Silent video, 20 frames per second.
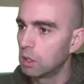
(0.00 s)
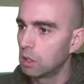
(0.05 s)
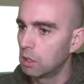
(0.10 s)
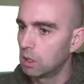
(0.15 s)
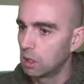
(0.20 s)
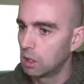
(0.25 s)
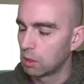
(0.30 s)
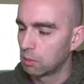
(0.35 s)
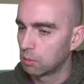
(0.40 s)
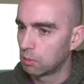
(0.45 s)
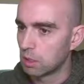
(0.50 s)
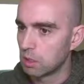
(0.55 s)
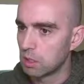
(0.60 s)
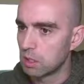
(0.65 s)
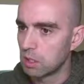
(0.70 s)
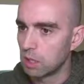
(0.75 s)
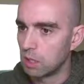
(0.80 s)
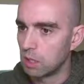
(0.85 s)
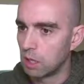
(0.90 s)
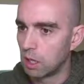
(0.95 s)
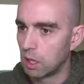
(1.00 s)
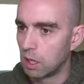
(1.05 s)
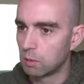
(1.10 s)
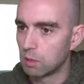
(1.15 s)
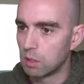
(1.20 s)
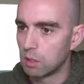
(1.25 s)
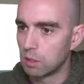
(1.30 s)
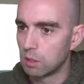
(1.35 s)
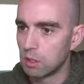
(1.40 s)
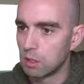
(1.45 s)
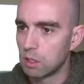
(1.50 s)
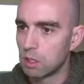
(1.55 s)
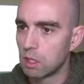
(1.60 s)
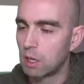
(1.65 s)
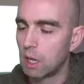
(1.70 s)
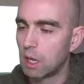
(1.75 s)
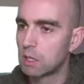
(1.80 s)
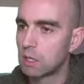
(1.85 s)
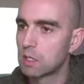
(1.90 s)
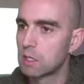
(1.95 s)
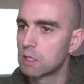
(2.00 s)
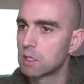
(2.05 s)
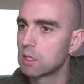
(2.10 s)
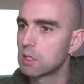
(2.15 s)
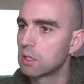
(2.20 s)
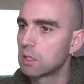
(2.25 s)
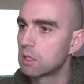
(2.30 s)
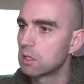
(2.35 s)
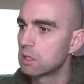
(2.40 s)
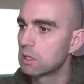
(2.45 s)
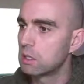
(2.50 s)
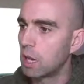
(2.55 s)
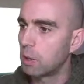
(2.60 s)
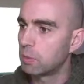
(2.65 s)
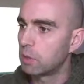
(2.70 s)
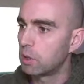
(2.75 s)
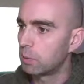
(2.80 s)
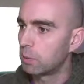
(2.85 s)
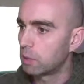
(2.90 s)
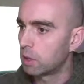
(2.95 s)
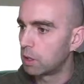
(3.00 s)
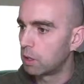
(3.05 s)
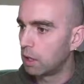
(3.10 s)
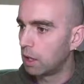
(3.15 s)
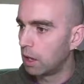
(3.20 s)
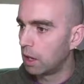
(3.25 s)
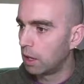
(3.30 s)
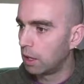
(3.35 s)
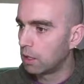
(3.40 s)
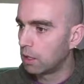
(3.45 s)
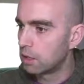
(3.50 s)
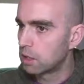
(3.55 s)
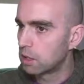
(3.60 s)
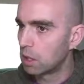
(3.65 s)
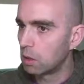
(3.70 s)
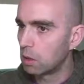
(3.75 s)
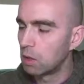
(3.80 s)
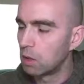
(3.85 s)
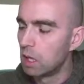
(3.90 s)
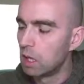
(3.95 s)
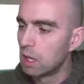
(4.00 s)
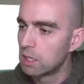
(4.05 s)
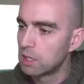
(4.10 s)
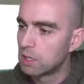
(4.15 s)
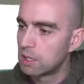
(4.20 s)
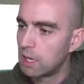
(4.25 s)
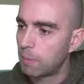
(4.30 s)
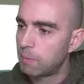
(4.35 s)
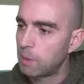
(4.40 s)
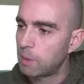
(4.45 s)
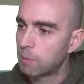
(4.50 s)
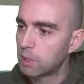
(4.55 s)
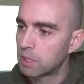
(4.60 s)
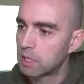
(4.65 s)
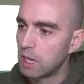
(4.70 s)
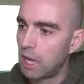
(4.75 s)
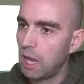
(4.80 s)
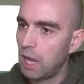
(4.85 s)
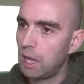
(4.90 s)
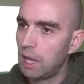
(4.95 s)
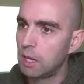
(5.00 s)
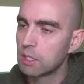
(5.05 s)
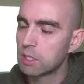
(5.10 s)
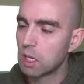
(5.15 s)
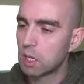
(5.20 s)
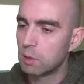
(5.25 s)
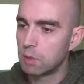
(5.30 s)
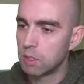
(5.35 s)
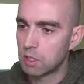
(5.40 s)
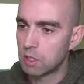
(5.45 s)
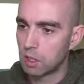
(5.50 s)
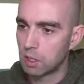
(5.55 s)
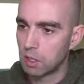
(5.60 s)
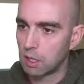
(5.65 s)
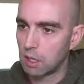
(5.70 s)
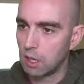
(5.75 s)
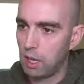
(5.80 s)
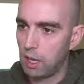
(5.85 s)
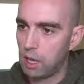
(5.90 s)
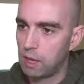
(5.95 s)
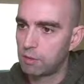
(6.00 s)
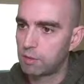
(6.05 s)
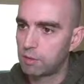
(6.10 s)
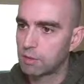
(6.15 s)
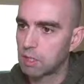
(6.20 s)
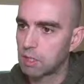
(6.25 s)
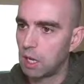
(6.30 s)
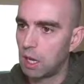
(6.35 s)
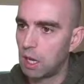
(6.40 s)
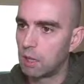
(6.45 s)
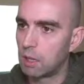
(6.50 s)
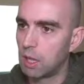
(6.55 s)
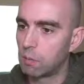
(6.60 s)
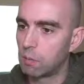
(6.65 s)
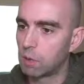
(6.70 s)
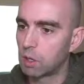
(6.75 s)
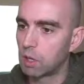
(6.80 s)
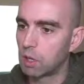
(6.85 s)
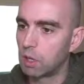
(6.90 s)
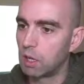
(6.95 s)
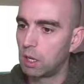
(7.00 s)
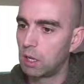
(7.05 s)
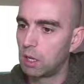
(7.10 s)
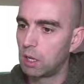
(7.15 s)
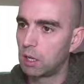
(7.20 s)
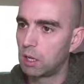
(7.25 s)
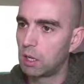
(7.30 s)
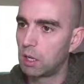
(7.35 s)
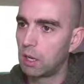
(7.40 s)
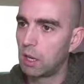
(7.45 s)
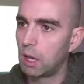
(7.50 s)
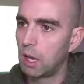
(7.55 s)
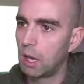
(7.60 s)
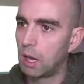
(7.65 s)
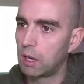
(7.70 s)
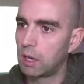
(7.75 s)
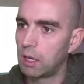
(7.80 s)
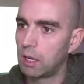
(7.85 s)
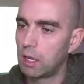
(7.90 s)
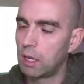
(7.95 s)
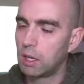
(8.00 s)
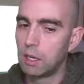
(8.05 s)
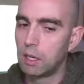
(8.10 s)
and we'll see how we're doing. So that's step number 9. So step number 10 is going to be turning left, and then we're going to add in